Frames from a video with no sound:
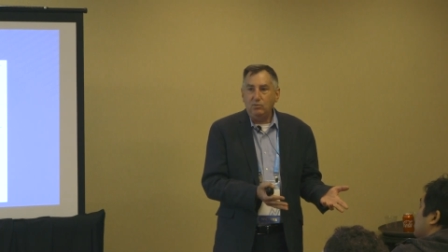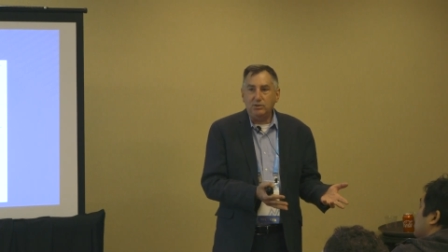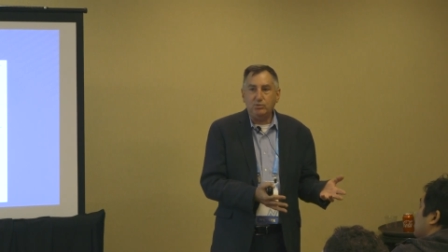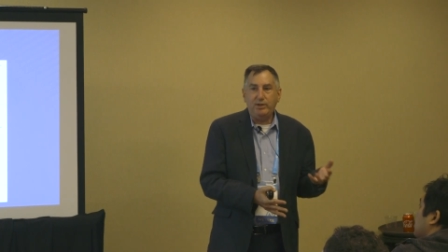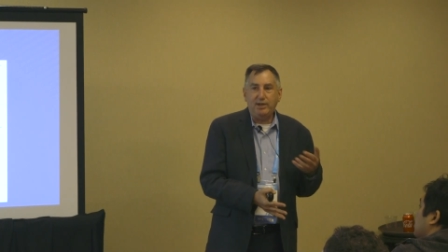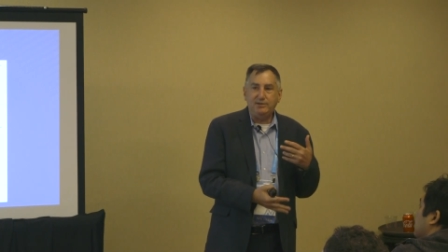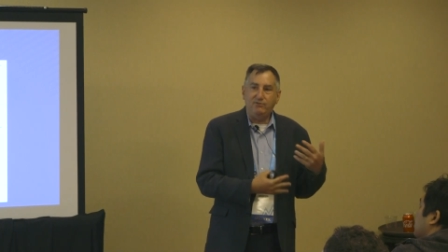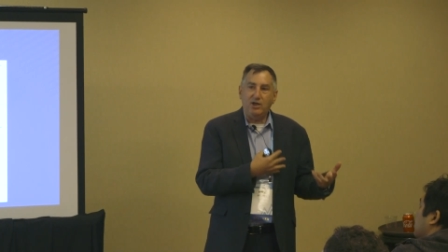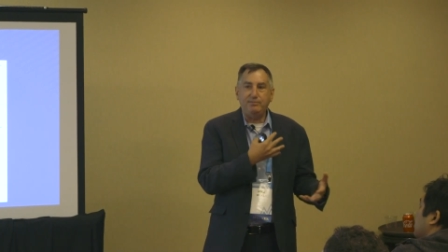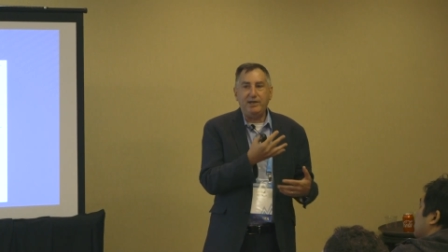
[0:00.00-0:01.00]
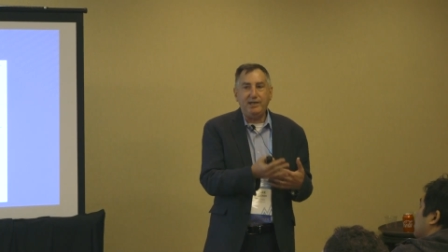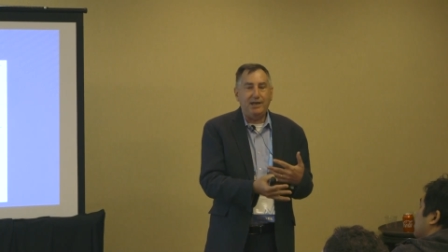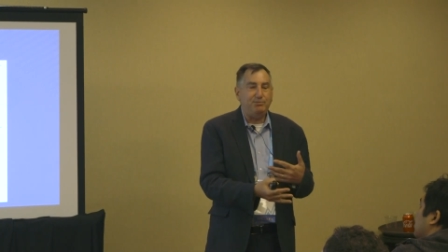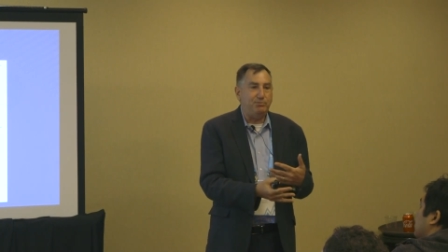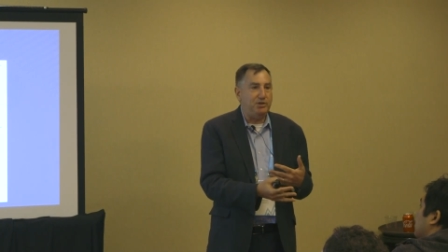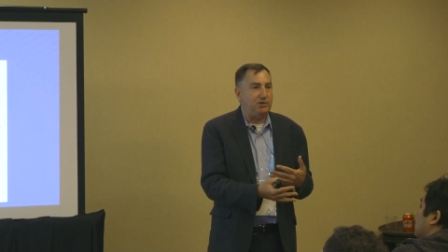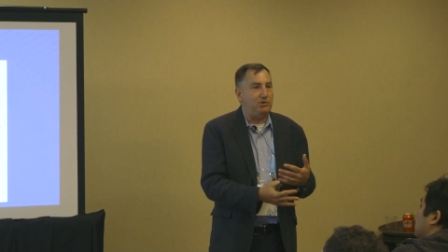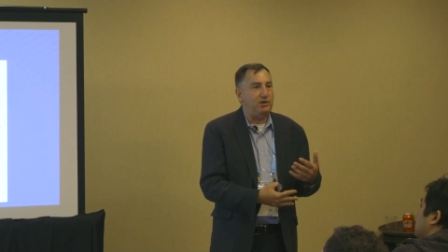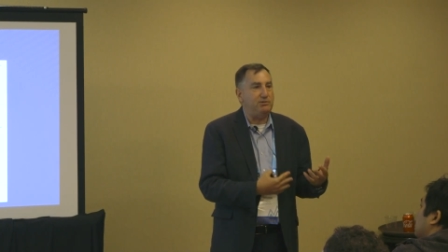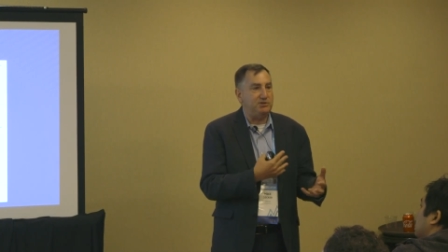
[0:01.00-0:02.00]
once we had developed that capability, we
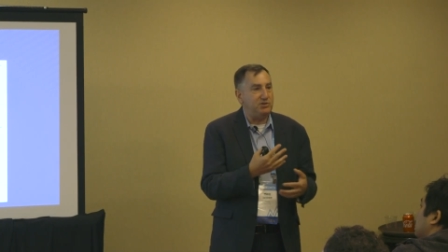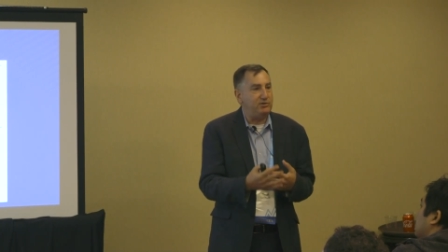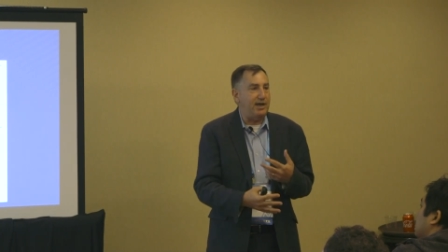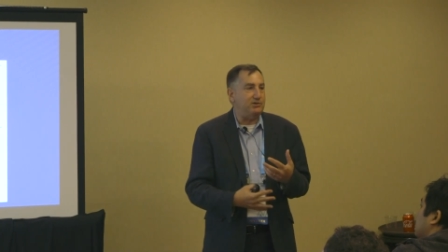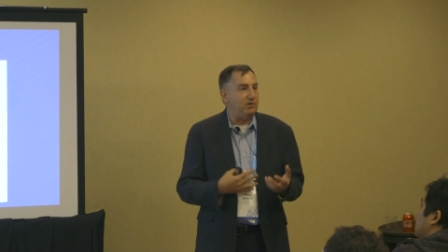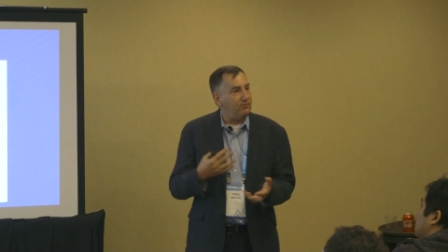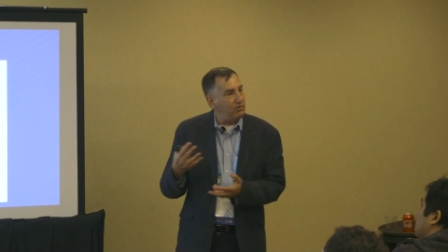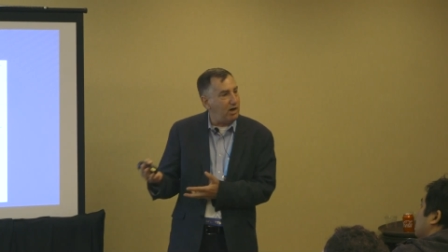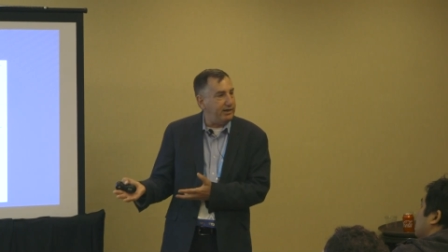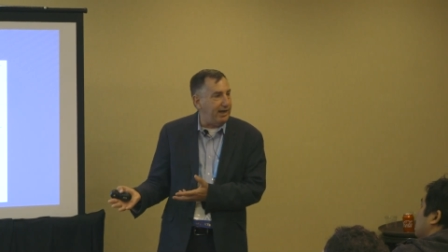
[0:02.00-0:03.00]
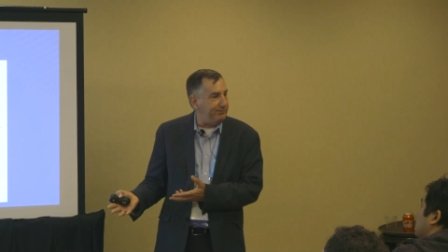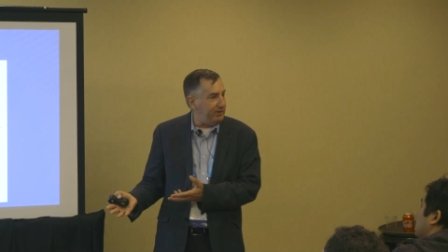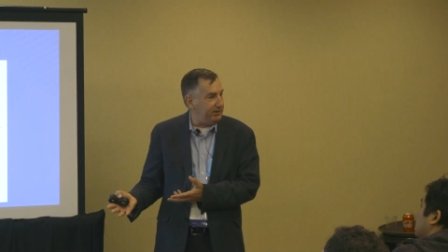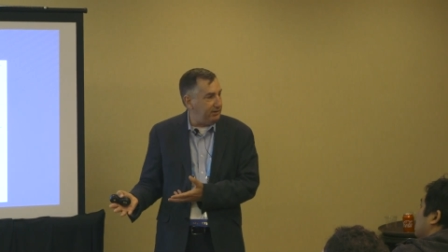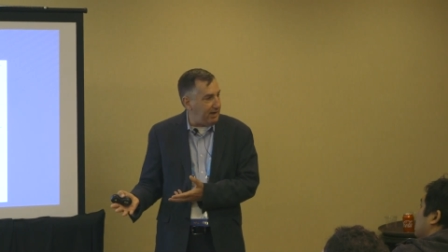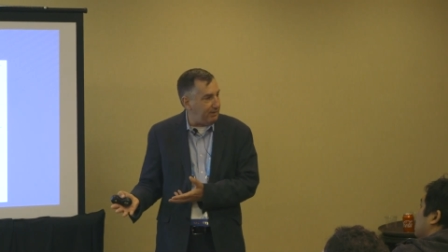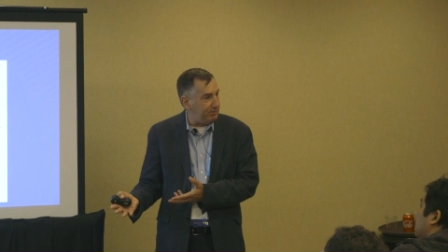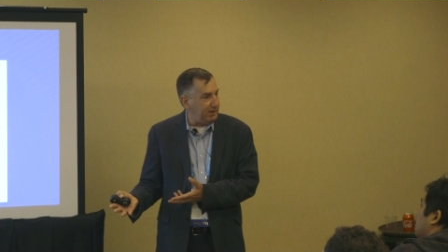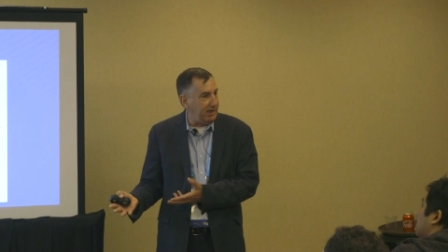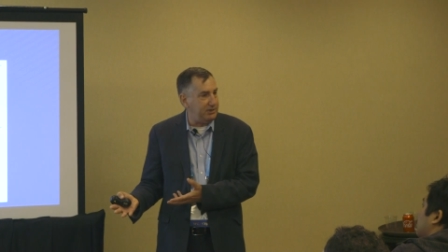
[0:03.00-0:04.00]
were able to turn that into a fraud
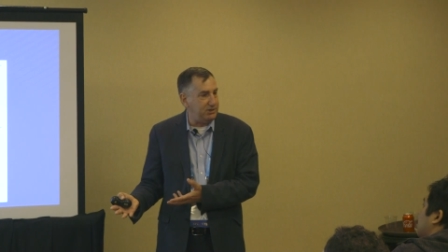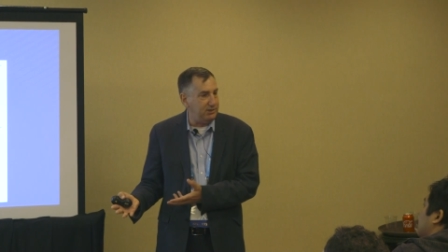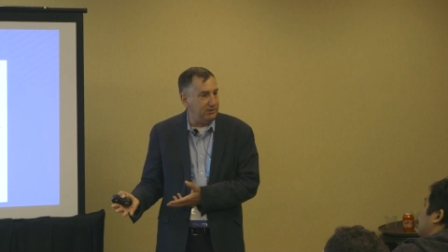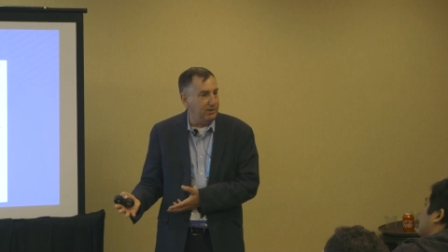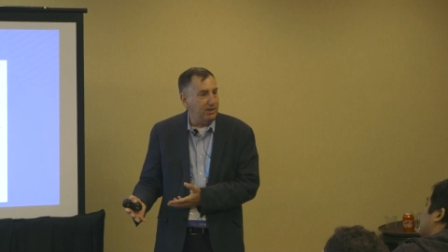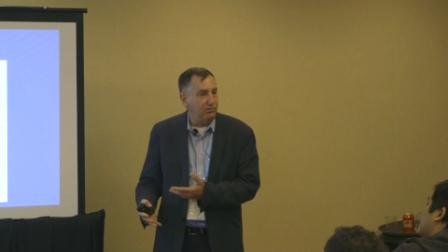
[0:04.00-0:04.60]
application,